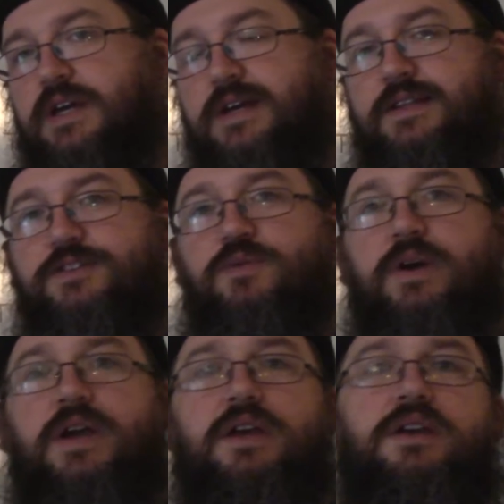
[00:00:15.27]
And this
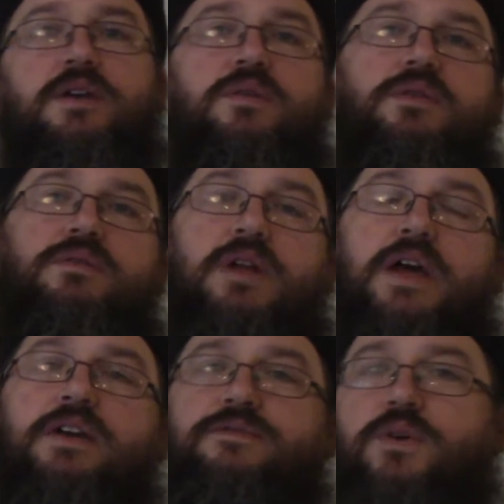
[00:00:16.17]
way, I
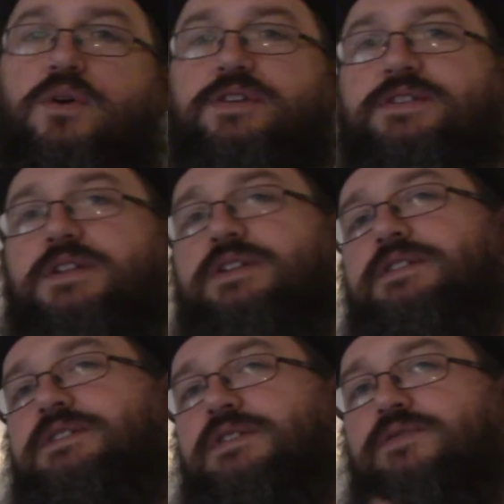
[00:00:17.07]
can focus on
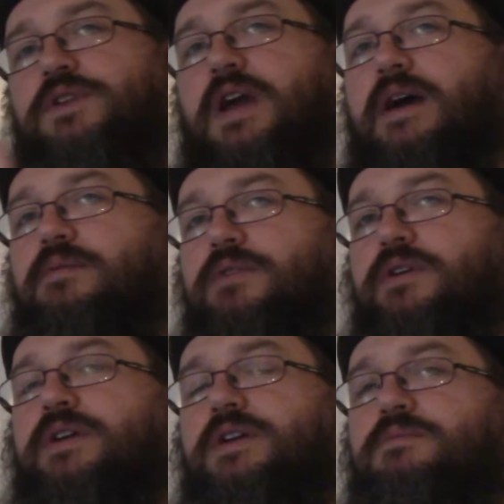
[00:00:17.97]
this, and the
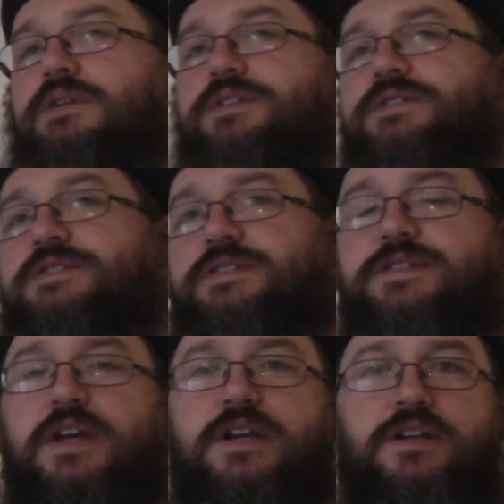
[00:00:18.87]
vocabulary can be just a
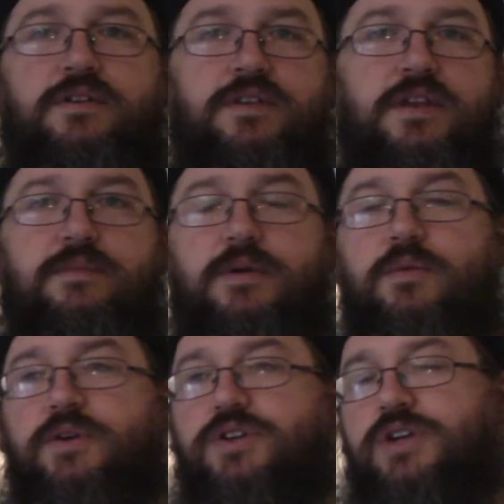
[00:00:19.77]
secondary thing by
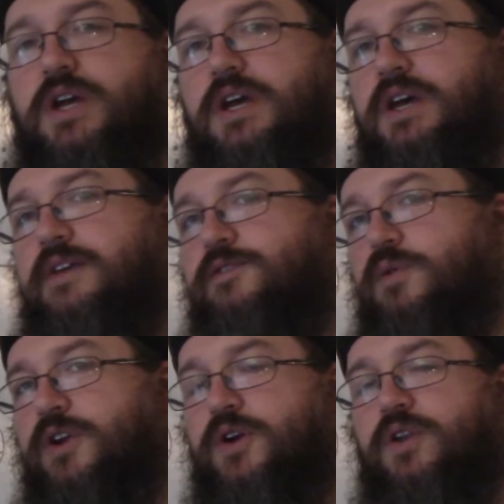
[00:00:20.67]
which, if you
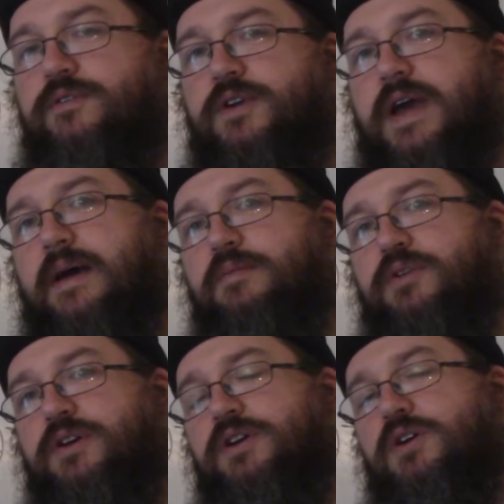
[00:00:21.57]
want to go to the
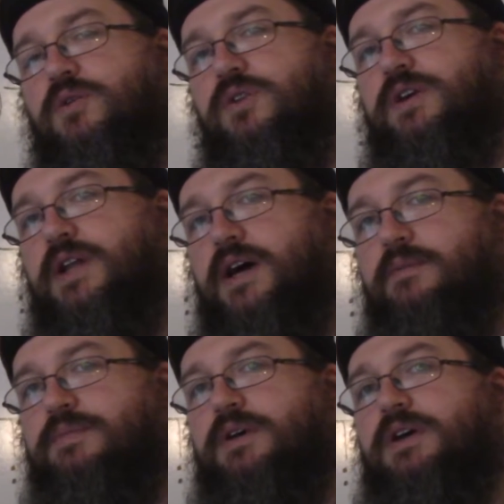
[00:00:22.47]
vocabulary, go look it up,